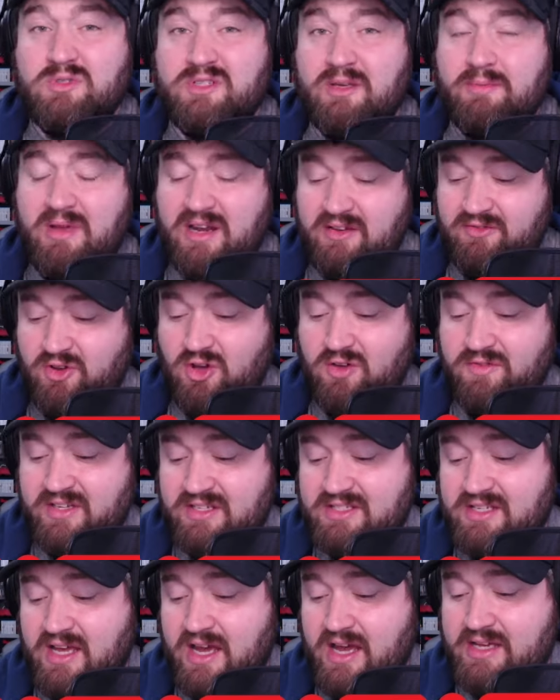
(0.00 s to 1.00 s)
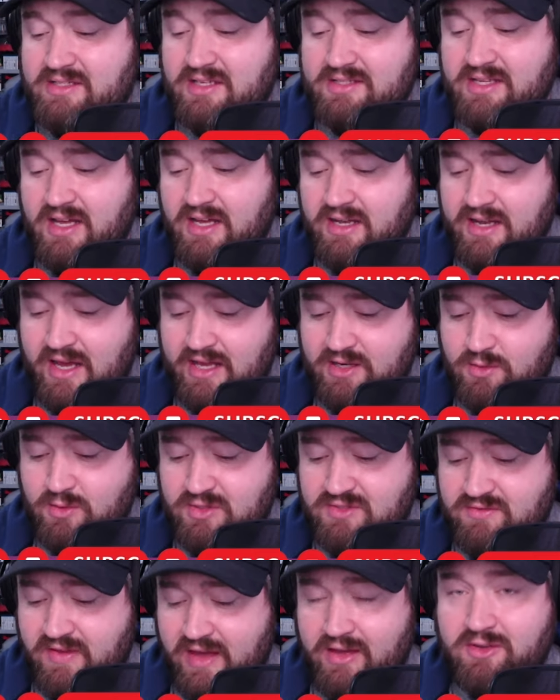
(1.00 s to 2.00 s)
I mean, Evolving Skies has held on to
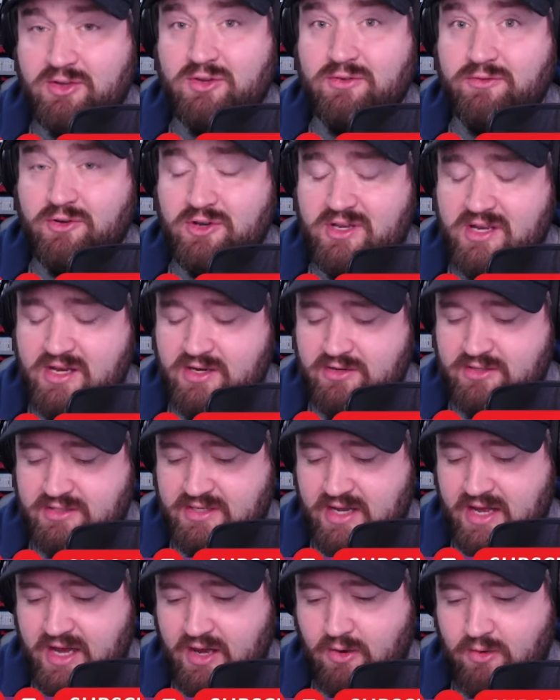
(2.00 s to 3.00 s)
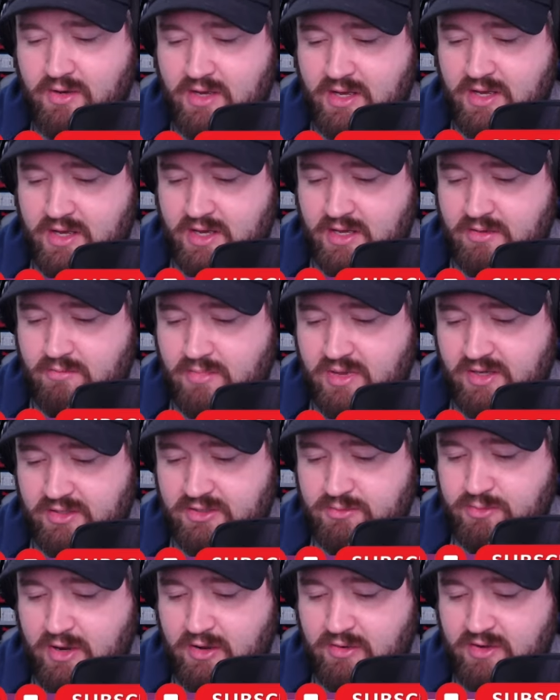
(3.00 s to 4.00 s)
its value for years now.
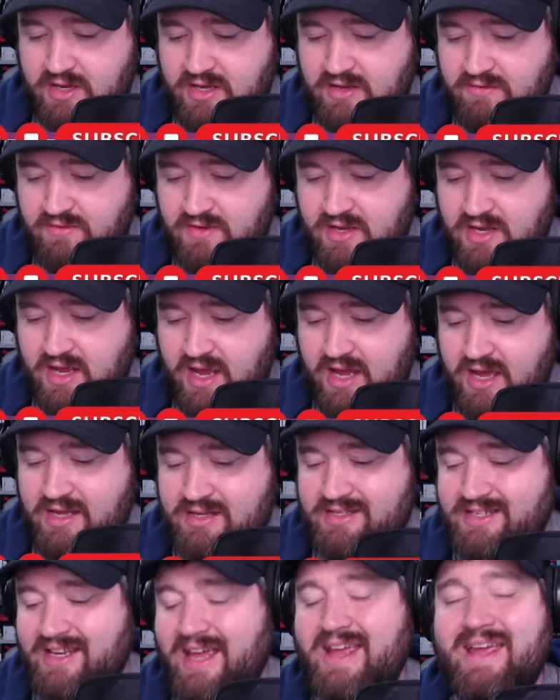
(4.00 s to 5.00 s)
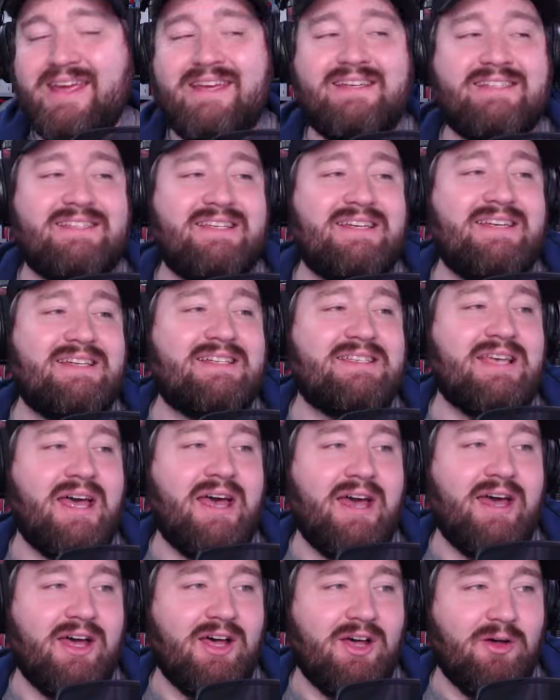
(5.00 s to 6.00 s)
Bellsprout, Eevee, and Daisy's
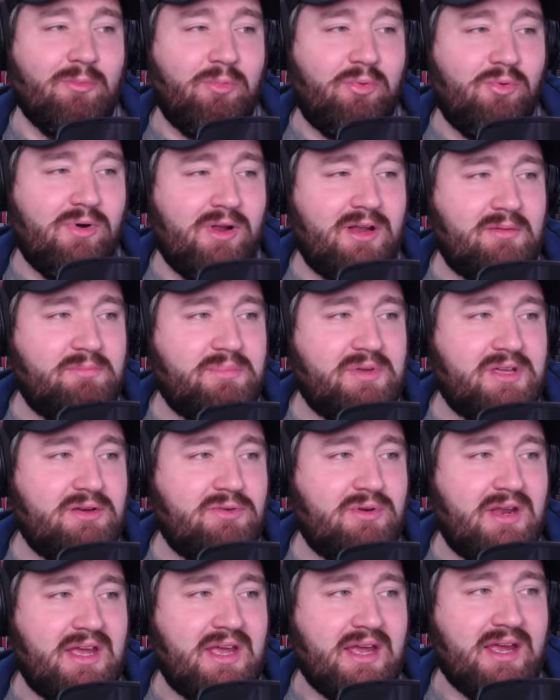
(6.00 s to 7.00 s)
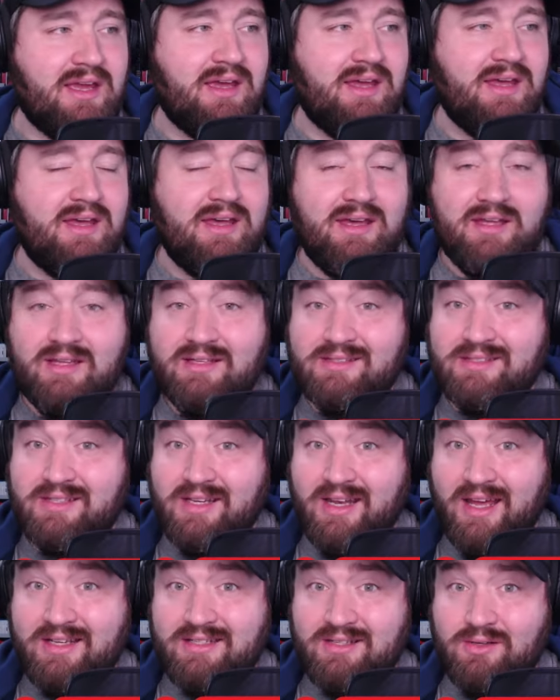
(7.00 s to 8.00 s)
Help. What a beauty! This is a
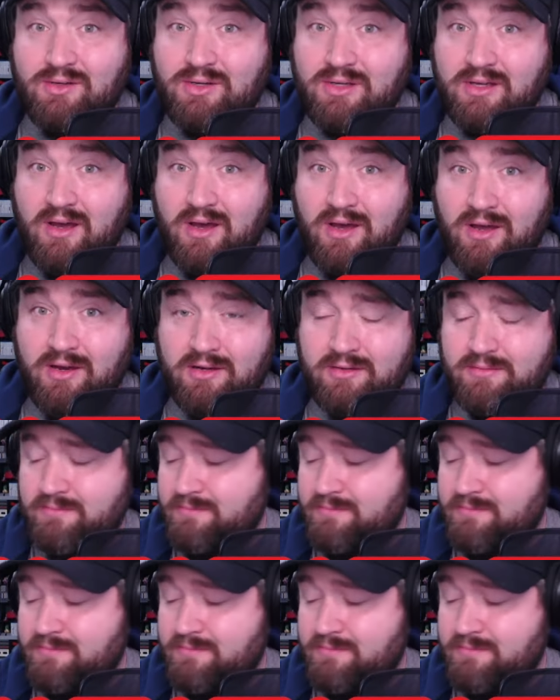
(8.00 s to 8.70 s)
nice-looking card.